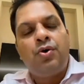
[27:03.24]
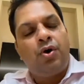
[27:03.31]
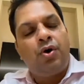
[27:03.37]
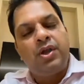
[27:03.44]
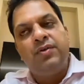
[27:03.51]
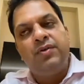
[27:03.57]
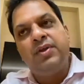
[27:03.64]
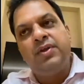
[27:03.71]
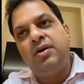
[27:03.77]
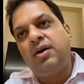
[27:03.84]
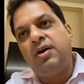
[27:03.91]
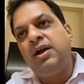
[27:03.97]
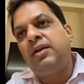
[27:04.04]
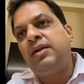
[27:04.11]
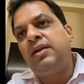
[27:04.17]
or even a
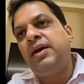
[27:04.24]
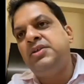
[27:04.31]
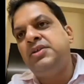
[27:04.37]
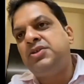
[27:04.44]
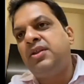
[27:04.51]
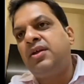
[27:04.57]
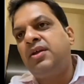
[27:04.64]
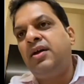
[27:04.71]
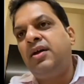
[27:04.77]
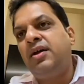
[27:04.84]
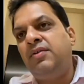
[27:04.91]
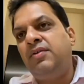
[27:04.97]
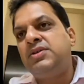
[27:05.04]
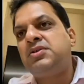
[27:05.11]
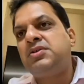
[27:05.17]
ultra HNI
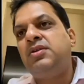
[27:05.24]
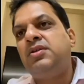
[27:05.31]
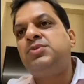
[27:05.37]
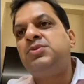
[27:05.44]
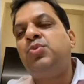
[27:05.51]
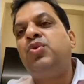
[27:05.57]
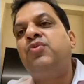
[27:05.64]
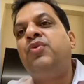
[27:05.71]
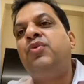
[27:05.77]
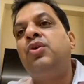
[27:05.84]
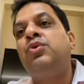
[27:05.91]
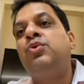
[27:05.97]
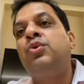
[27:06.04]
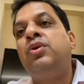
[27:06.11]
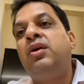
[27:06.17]
investor in his
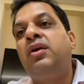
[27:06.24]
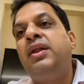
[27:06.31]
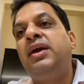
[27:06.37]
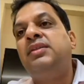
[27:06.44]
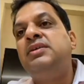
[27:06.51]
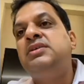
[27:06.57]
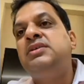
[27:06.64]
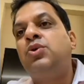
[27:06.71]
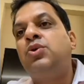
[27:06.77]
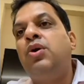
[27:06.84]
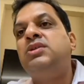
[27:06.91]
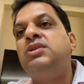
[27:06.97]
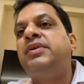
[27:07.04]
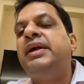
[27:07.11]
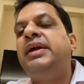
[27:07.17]
portfolio, to take these
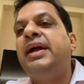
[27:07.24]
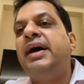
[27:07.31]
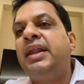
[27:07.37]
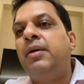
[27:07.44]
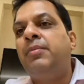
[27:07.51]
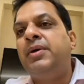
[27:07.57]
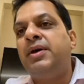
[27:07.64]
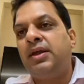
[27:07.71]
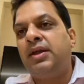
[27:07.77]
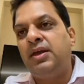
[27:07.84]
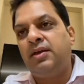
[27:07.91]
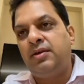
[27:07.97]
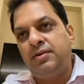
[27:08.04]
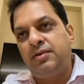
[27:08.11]
calls very dynamically.